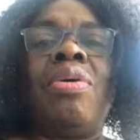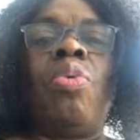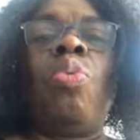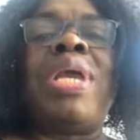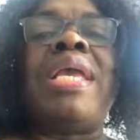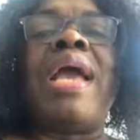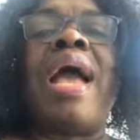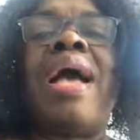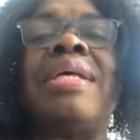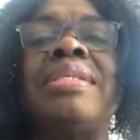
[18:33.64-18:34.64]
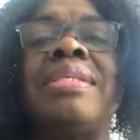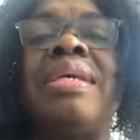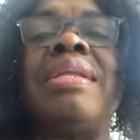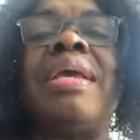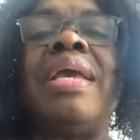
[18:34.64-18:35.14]
we
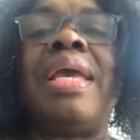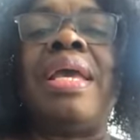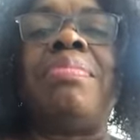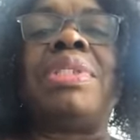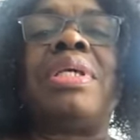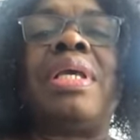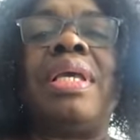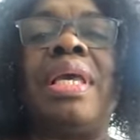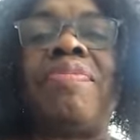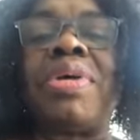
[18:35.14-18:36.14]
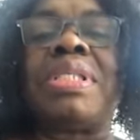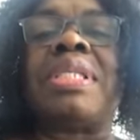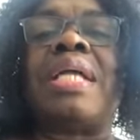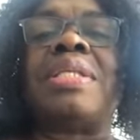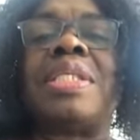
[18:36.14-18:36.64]
asking him to give us
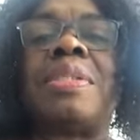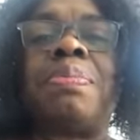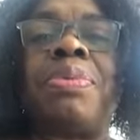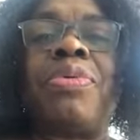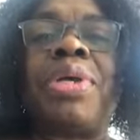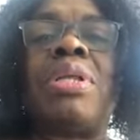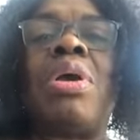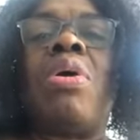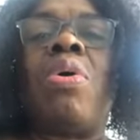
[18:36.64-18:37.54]
that spirit